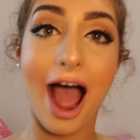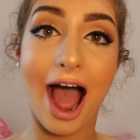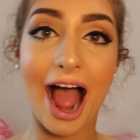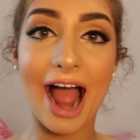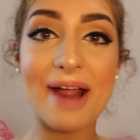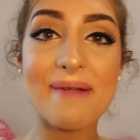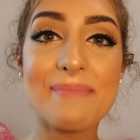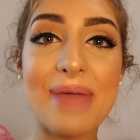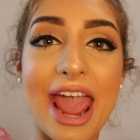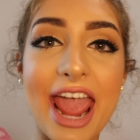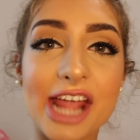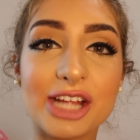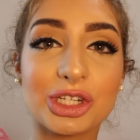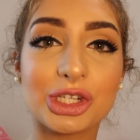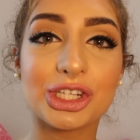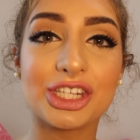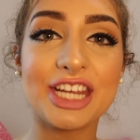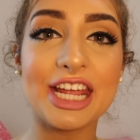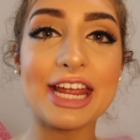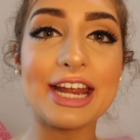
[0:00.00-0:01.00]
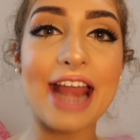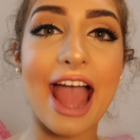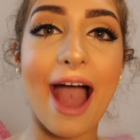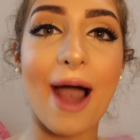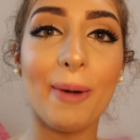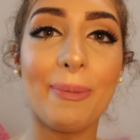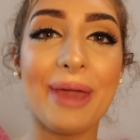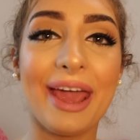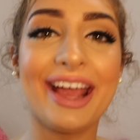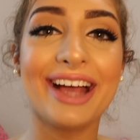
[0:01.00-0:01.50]
I'm HD
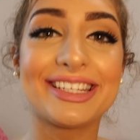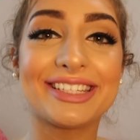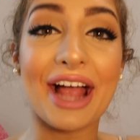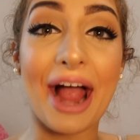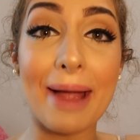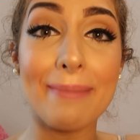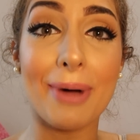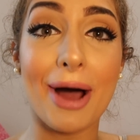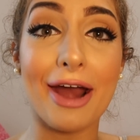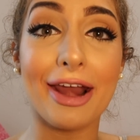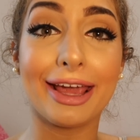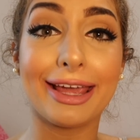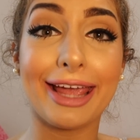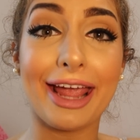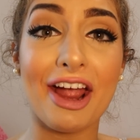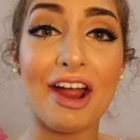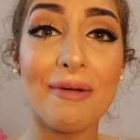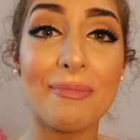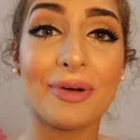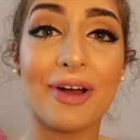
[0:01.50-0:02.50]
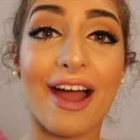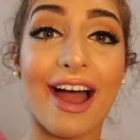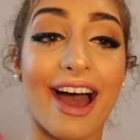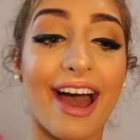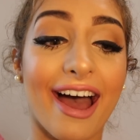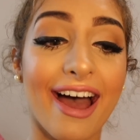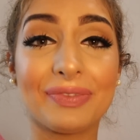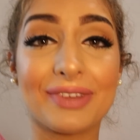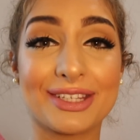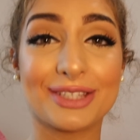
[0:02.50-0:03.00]
now because I bought a
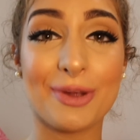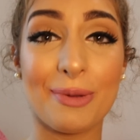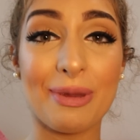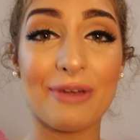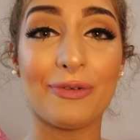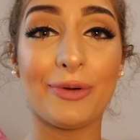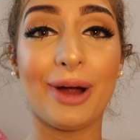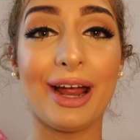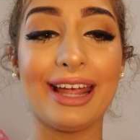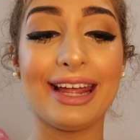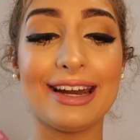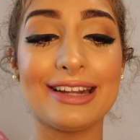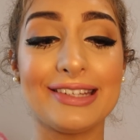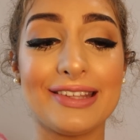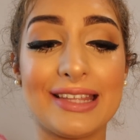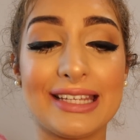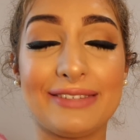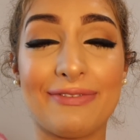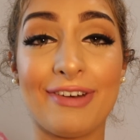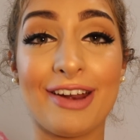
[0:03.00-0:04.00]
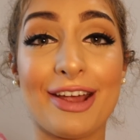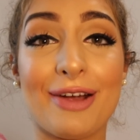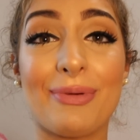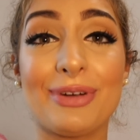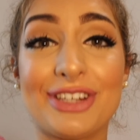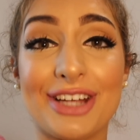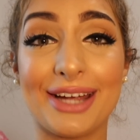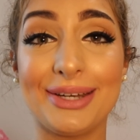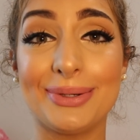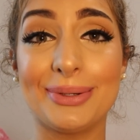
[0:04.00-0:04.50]
camera. So before I get into this video,
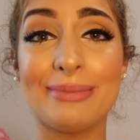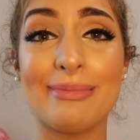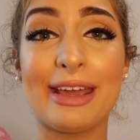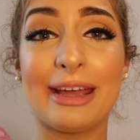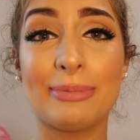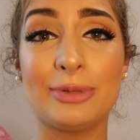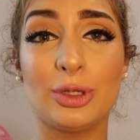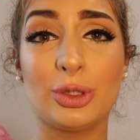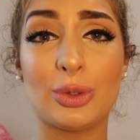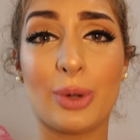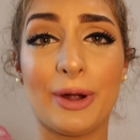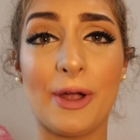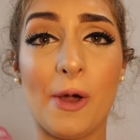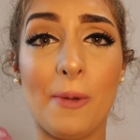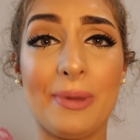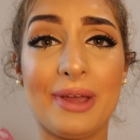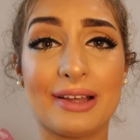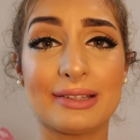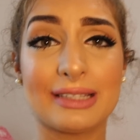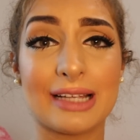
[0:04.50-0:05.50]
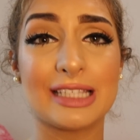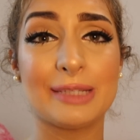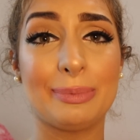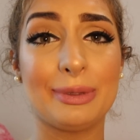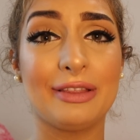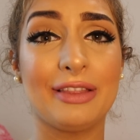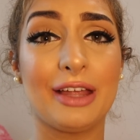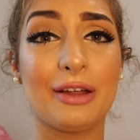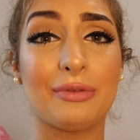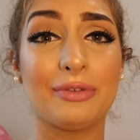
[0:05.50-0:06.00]
which I do a makeup tutorial because that's
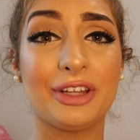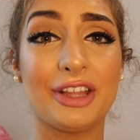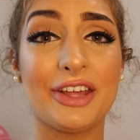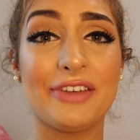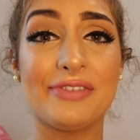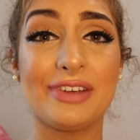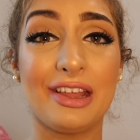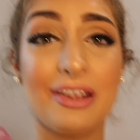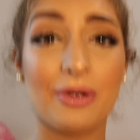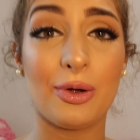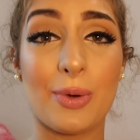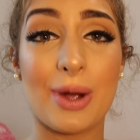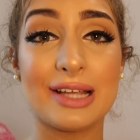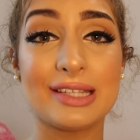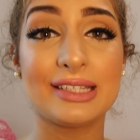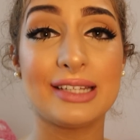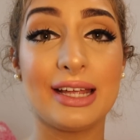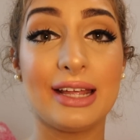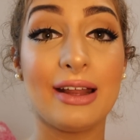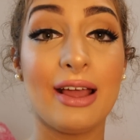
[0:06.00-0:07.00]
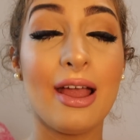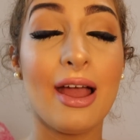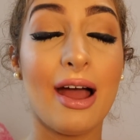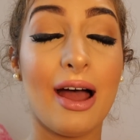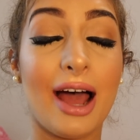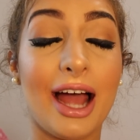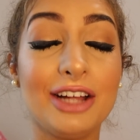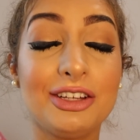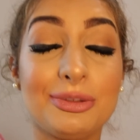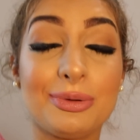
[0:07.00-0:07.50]
been like really requested,
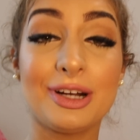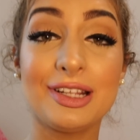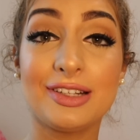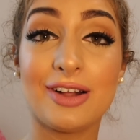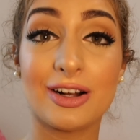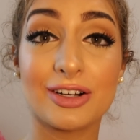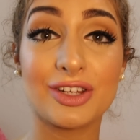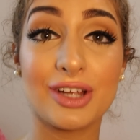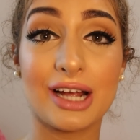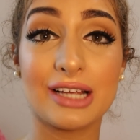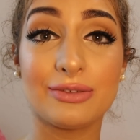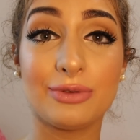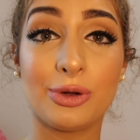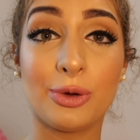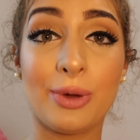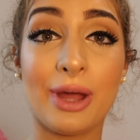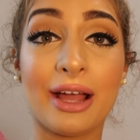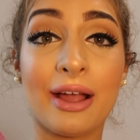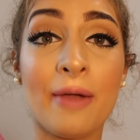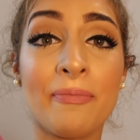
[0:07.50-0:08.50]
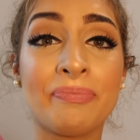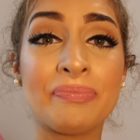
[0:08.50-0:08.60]
I just want to talk to you guys real quick.